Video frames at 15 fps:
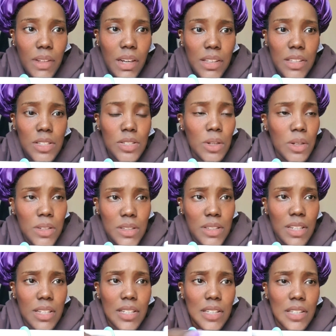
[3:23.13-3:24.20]
other songs,
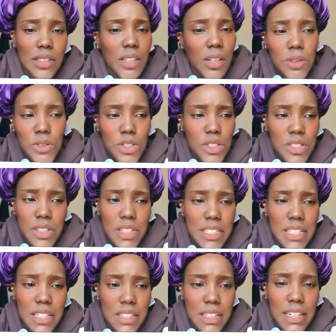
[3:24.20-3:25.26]
other cultures, or etc.